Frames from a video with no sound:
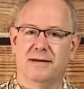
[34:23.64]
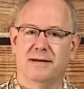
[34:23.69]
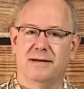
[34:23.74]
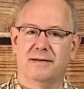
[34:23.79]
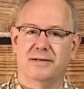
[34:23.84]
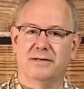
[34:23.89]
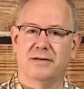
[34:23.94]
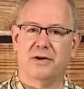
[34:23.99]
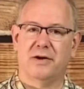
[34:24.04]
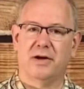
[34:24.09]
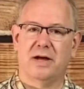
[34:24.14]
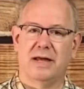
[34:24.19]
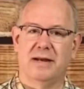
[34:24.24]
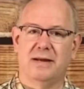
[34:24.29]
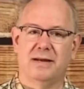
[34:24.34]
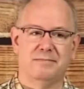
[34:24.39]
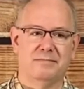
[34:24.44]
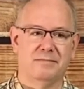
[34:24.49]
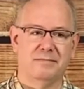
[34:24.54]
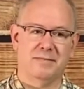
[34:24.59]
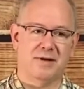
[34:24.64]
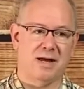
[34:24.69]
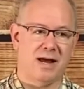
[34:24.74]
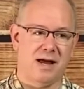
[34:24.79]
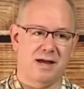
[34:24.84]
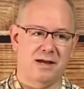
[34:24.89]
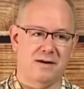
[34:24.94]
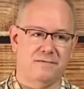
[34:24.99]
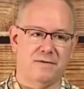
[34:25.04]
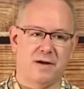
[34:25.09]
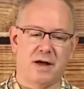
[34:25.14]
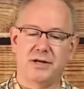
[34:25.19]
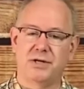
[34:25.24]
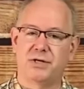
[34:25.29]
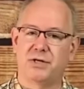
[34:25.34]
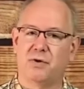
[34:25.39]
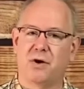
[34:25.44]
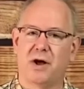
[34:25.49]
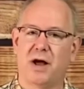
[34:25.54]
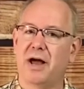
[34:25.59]
So I
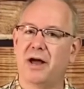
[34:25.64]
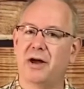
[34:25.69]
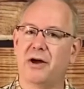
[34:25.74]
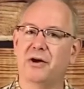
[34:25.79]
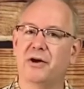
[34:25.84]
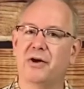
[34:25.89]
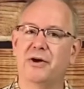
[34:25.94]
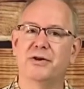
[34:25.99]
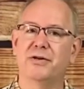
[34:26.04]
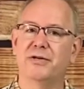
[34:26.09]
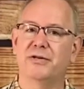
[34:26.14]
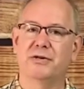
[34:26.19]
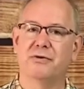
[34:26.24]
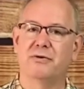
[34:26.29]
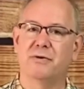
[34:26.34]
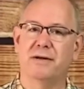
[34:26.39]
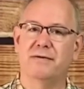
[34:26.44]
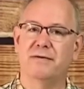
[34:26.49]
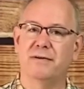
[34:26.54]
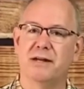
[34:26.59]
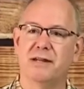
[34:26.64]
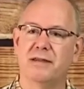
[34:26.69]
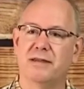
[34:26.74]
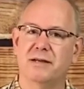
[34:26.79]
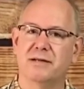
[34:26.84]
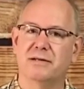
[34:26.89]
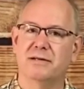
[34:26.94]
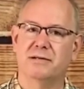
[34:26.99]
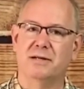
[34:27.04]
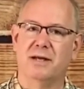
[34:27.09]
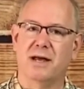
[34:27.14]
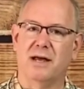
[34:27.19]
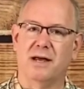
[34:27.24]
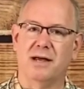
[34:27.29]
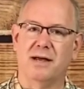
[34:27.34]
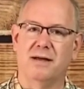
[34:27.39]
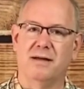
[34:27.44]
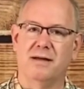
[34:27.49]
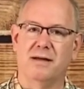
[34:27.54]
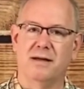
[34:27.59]
invite you, I urge you, even in this day,